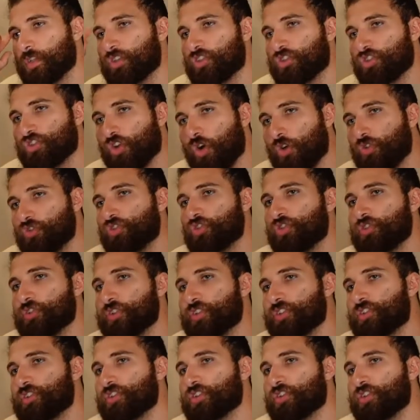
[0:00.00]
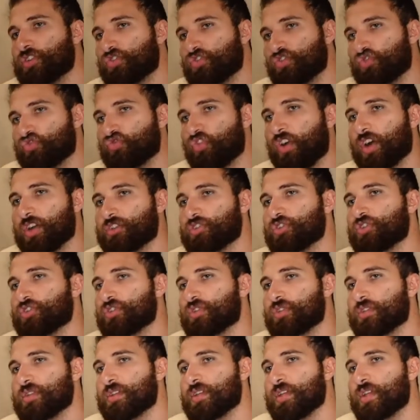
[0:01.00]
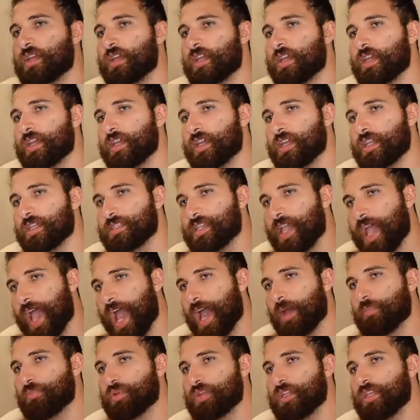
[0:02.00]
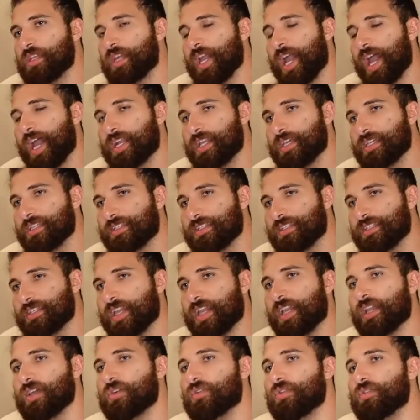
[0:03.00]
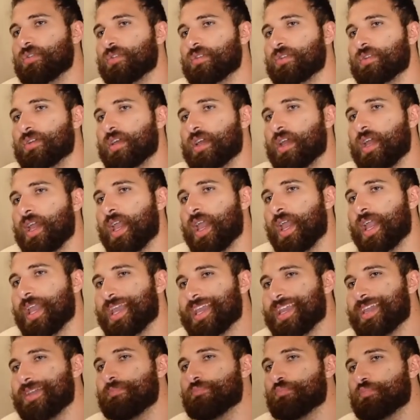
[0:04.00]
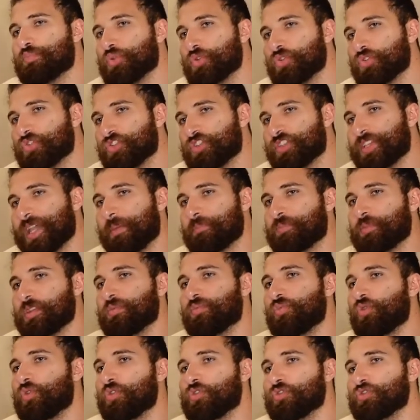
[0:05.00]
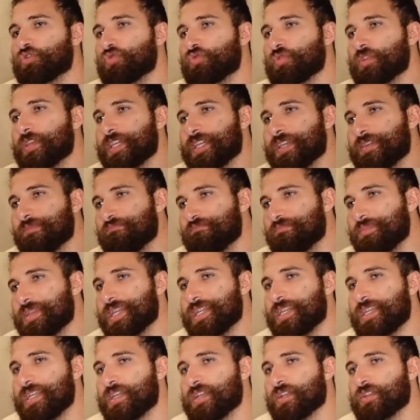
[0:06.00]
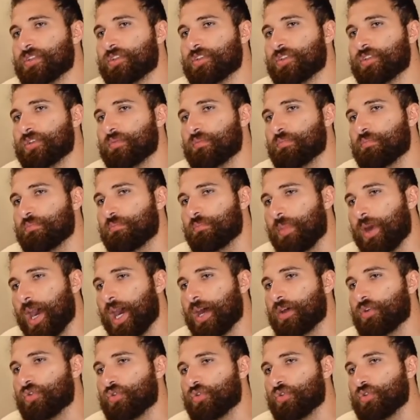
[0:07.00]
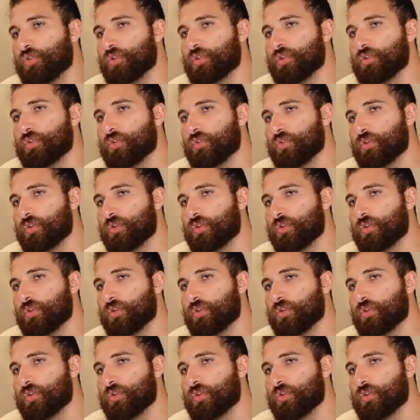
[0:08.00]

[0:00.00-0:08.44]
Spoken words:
Socialist construction is happening at a scale imperceptible to the immediate modern